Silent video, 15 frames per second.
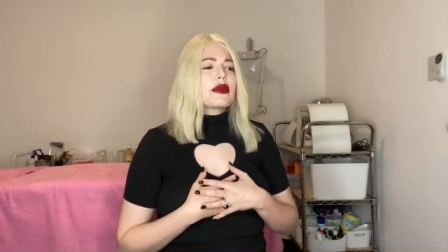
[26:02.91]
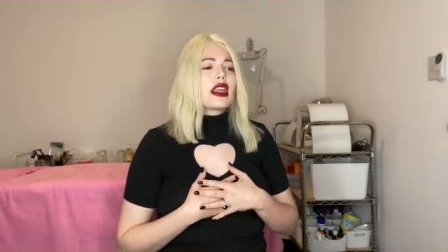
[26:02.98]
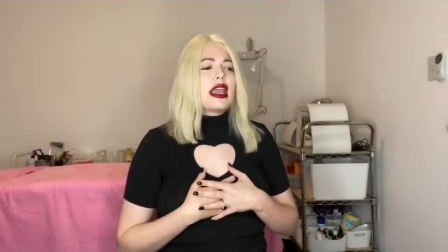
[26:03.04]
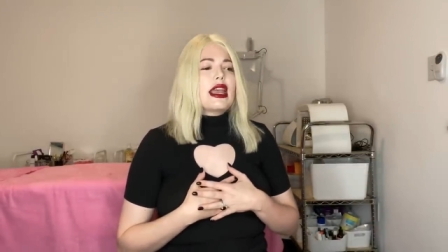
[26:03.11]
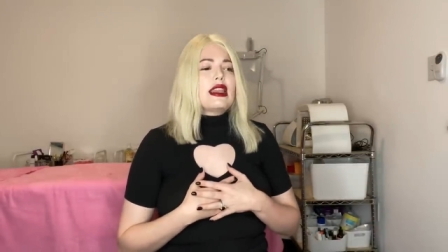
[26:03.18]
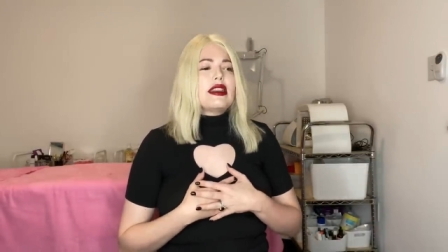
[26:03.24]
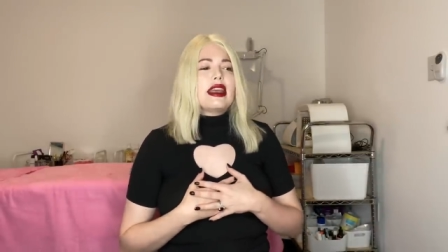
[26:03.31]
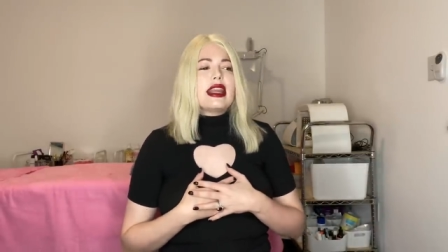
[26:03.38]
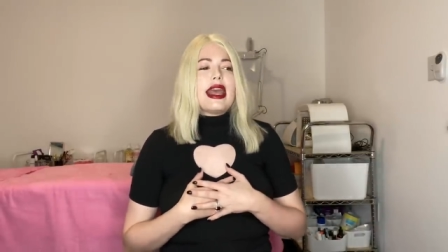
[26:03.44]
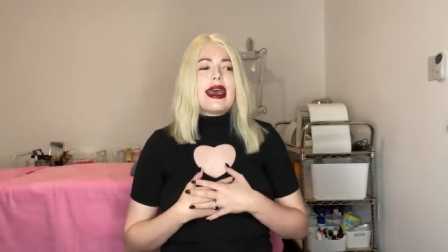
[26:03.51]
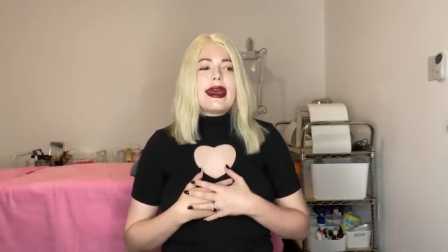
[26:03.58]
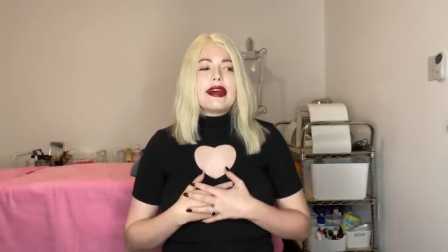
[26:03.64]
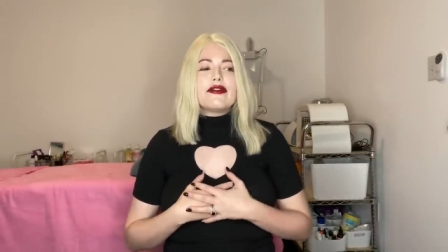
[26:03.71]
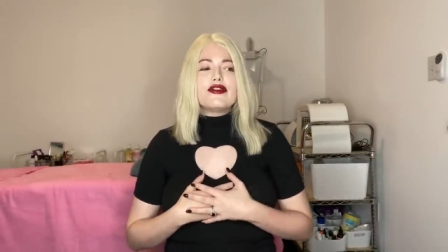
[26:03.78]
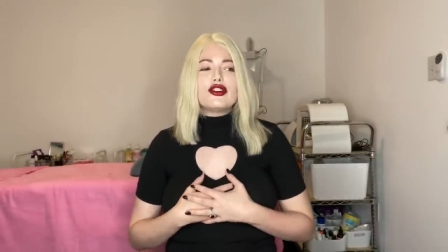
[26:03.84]
And then
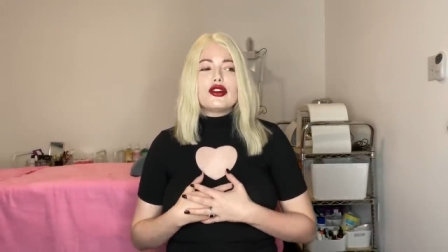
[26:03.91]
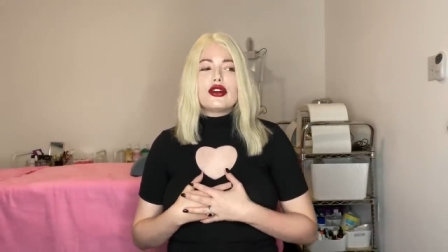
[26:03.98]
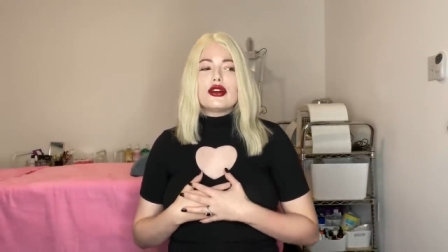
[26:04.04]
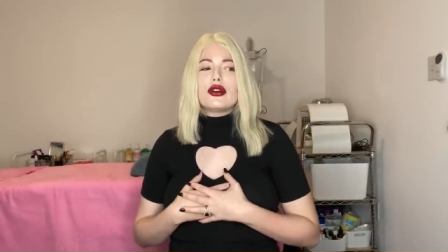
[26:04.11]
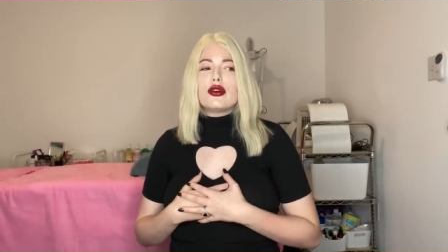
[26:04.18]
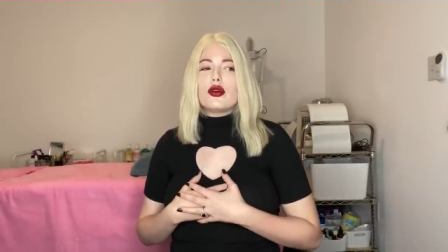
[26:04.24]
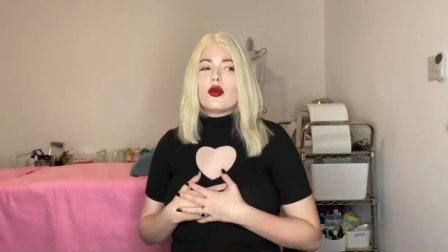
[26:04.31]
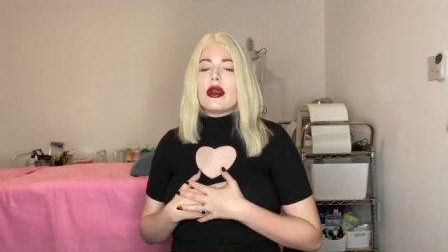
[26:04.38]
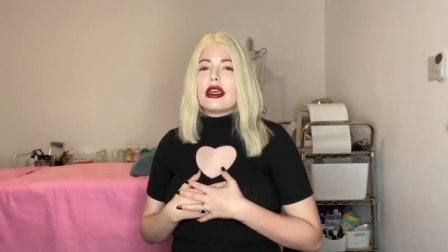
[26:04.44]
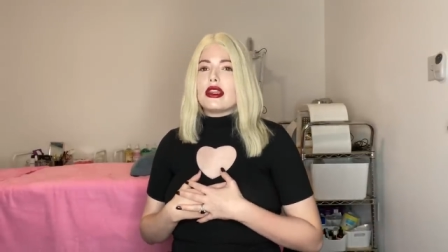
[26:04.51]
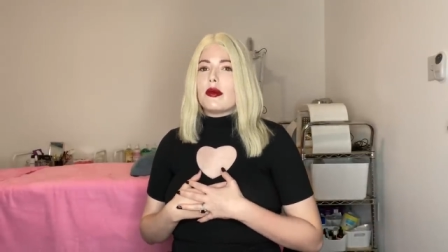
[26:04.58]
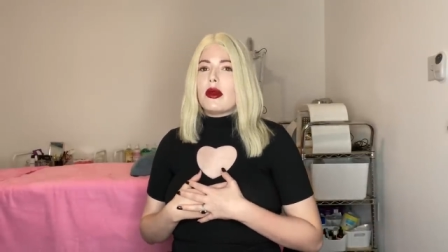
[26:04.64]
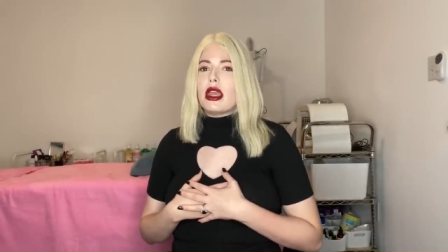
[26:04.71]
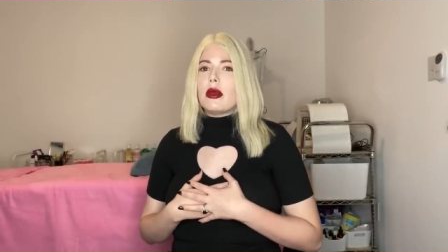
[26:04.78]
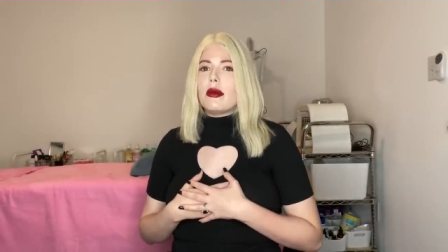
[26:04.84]
after we had the
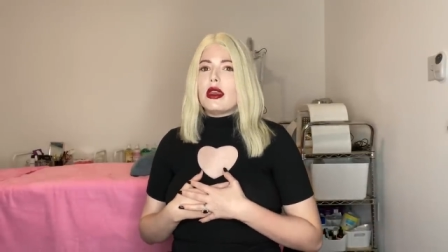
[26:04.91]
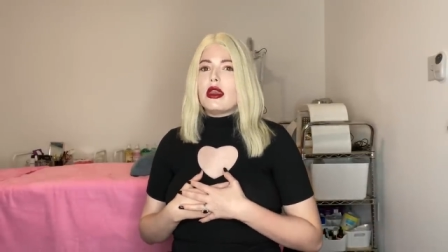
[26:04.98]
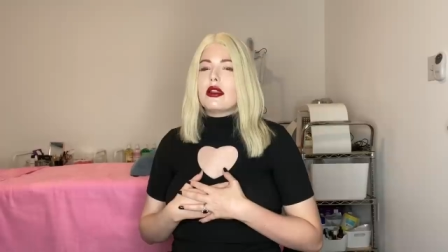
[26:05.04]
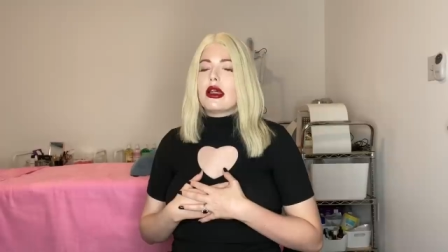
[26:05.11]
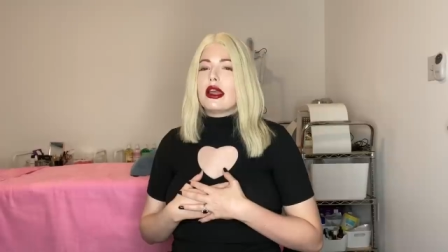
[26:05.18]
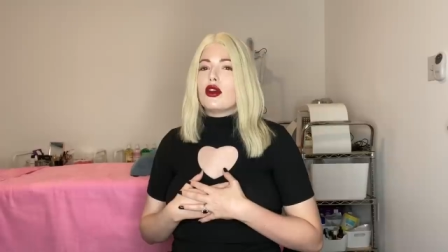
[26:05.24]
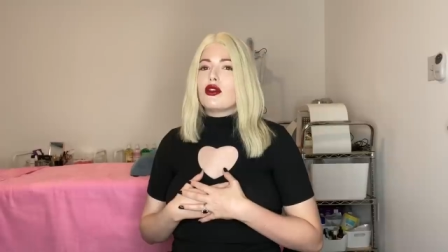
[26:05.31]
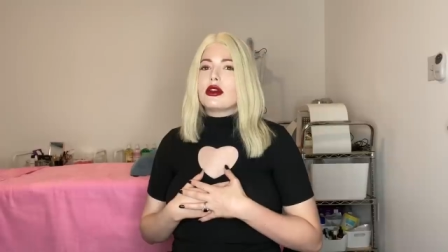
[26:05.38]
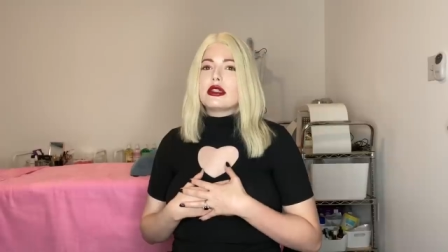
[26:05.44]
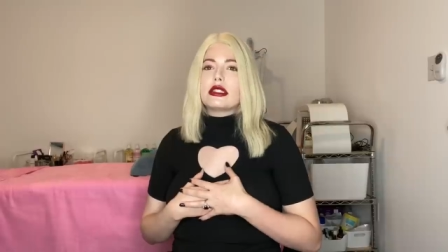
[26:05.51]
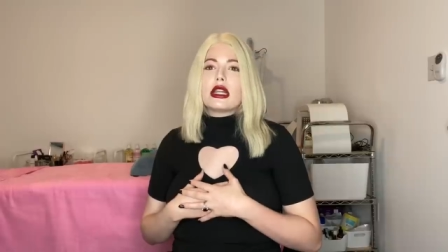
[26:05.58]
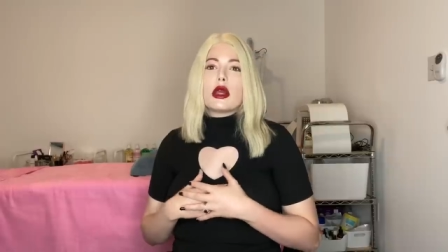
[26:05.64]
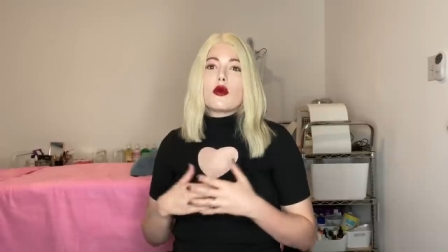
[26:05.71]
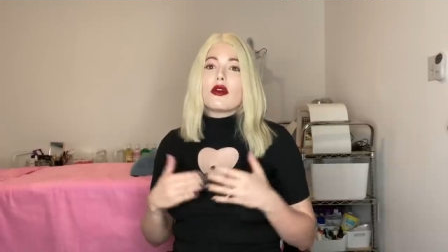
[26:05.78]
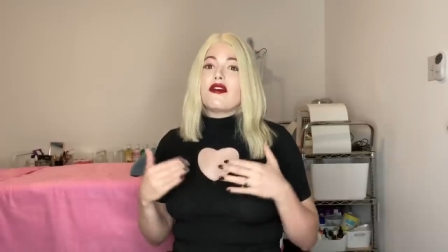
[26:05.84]
baby, like Chris and
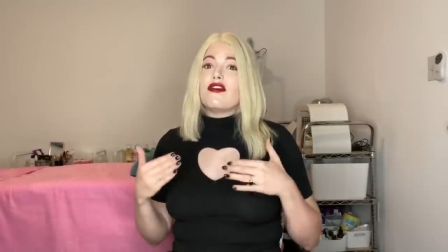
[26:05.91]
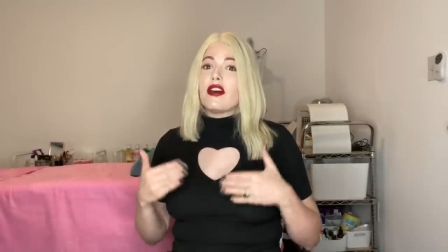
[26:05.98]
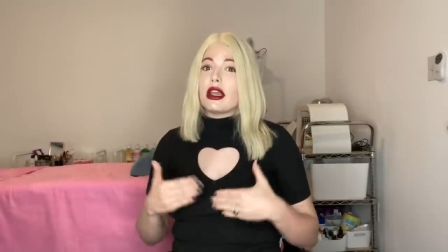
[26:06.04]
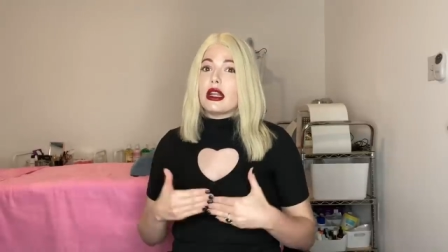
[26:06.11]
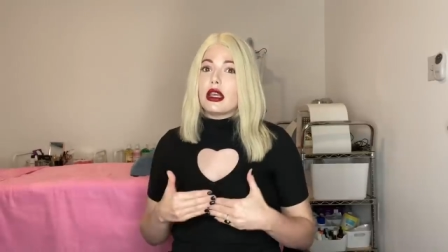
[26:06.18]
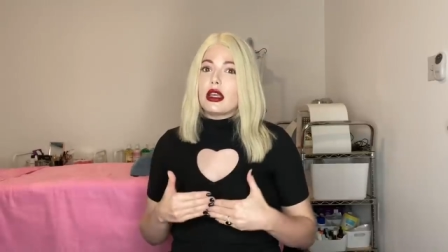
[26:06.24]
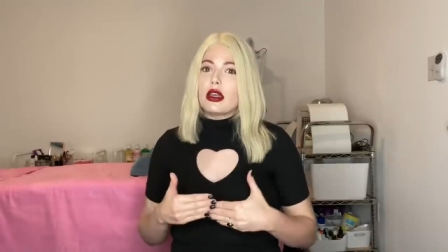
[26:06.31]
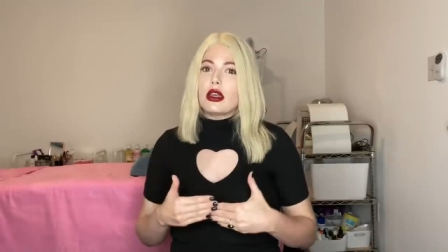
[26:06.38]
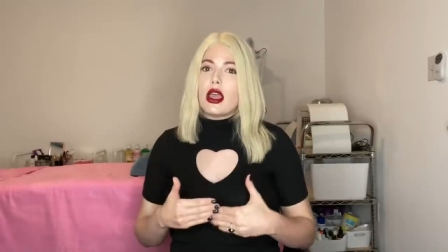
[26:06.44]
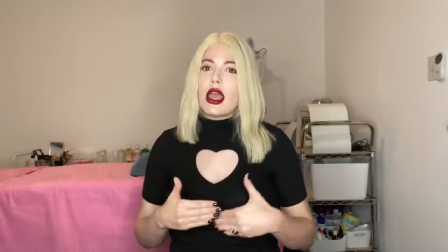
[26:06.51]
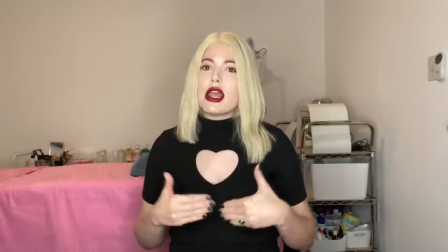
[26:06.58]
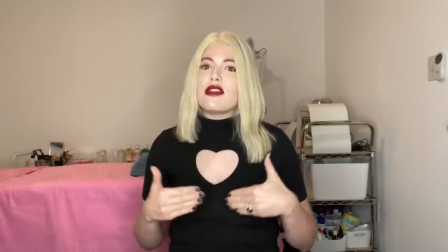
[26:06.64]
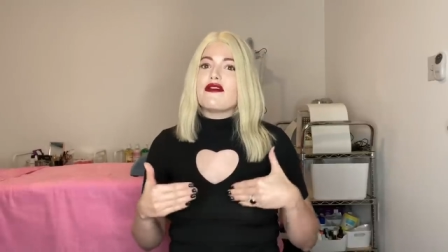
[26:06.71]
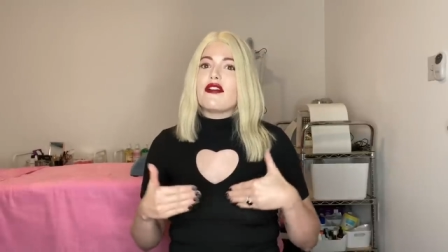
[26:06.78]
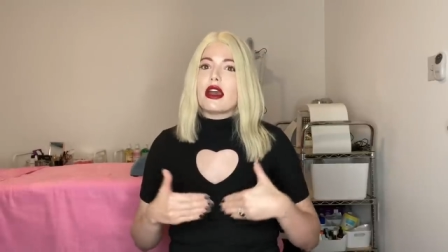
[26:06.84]
I were fighting
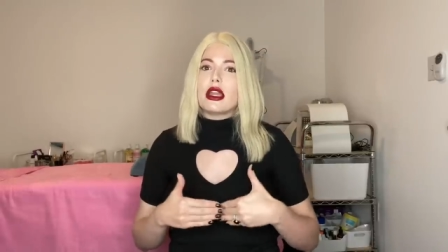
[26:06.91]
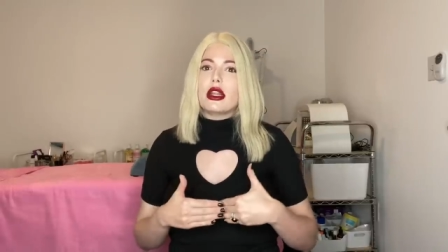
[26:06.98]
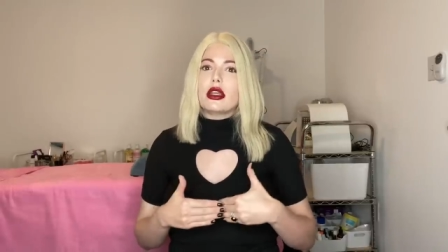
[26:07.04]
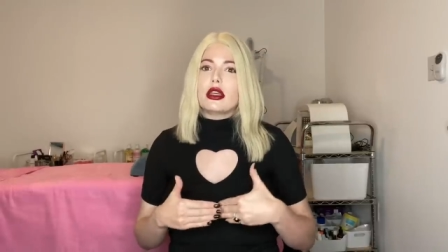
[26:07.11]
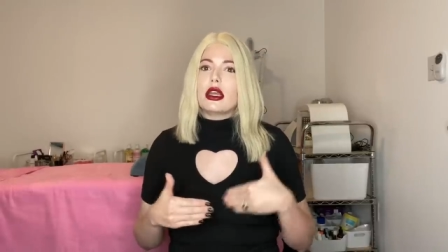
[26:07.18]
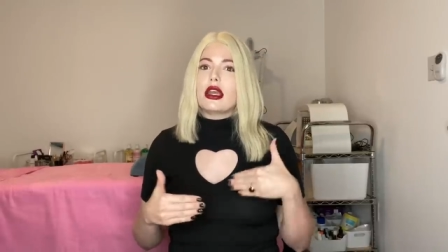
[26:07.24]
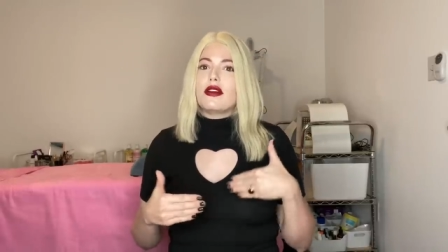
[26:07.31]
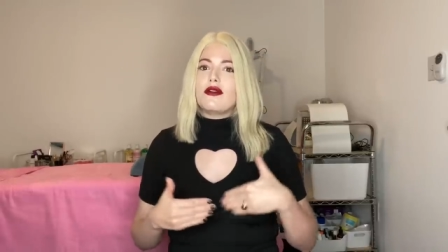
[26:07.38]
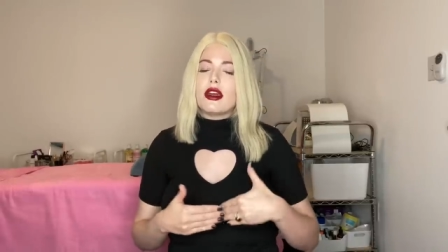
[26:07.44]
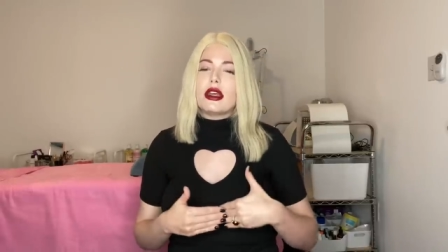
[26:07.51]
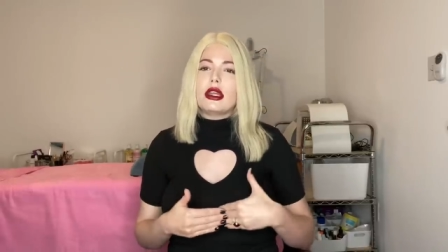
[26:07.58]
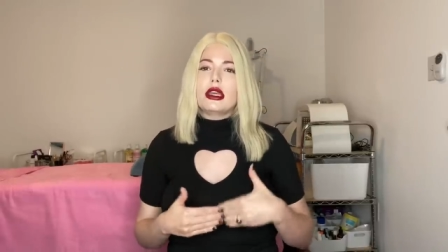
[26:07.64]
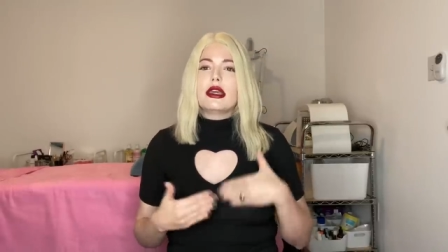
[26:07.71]
and fighting and fighting.